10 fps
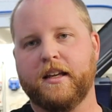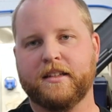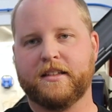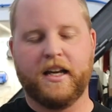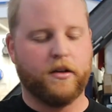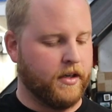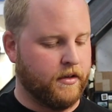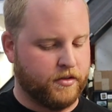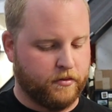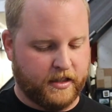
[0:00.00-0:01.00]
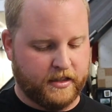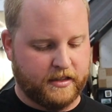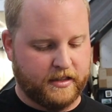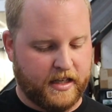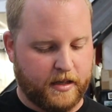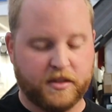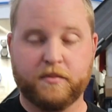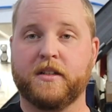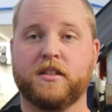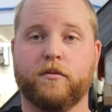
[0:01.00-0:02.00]
That's kind of what I was doing at the time,
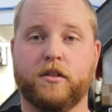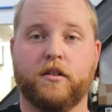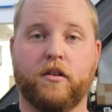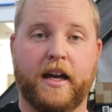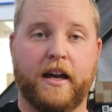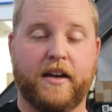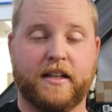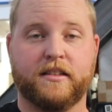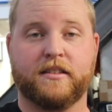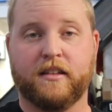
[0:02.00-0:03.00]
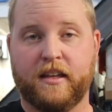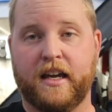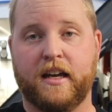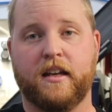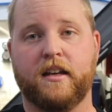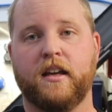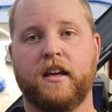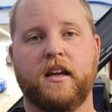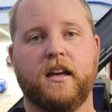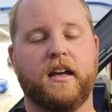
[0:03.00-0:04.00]
especially when you don't have access to CAD
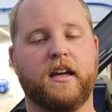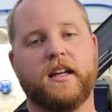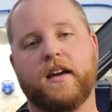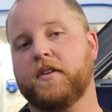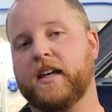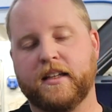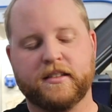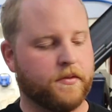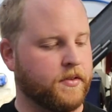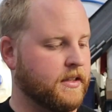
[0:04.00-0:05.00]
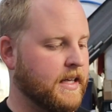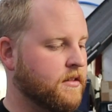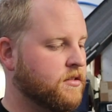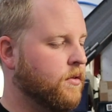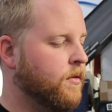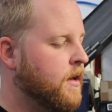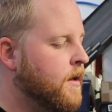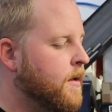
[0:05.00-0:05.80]
and FEA, stuff like that. So